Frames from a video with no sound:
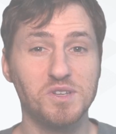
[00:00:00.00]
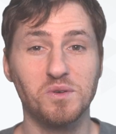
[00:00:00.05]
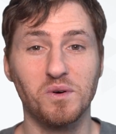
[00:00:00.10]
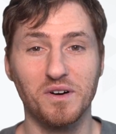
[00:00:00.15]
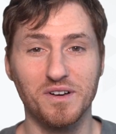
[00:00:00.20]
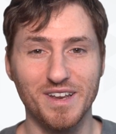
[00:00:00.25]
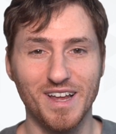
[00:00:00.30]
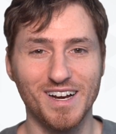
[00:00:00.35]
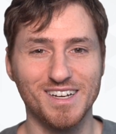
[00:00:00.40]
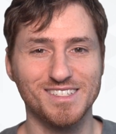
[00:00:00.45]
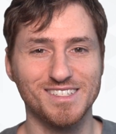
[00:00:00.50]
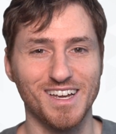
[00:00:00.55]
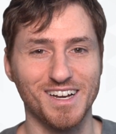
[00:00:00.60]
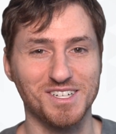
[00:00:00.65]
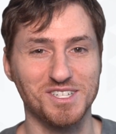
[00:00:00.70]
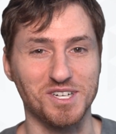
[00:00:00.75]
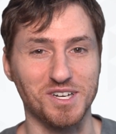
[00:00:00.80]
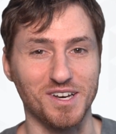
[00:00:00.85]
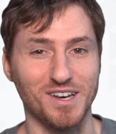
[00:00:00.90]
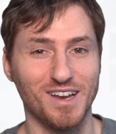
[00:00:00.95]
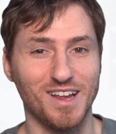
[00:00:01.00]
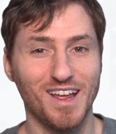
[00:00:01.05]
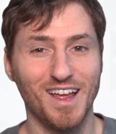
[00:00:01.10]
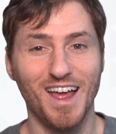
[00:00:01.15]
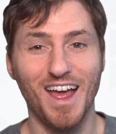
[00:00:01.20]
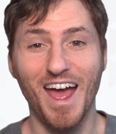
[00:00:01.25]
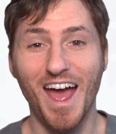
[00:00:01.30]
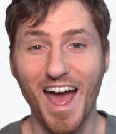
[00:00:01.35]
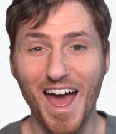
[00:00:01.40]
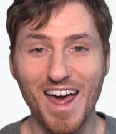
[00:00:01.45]
me to our next section,
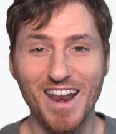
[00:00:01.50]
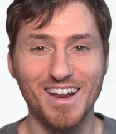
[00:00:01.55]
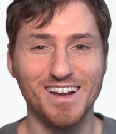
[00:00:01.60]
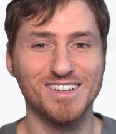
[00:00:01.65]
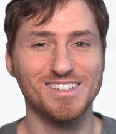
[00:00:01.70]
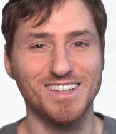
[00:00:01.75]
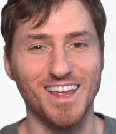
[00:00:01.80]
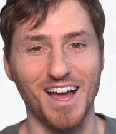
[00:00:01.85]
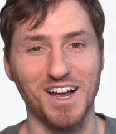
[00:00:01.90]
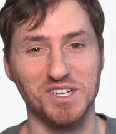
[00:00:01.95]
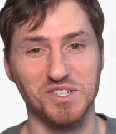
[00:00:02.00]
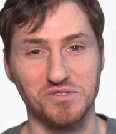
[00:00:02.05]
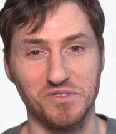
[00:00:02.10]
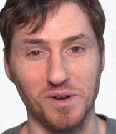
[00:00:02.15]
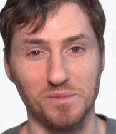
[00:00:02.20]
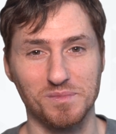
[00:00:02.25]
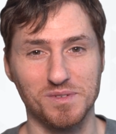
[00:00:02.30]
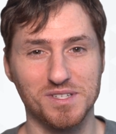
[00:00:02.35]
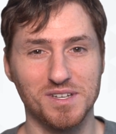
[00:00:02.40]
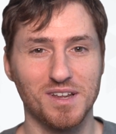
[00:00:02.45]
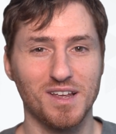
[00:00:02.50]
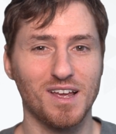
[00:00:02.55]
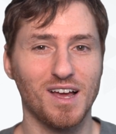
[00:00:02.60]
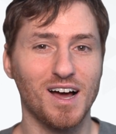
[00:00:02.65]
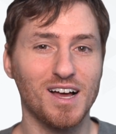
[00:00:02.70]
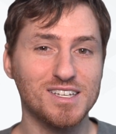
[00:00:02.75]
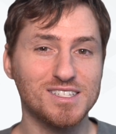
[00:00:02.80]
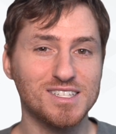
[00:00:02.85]
adding stack scripts.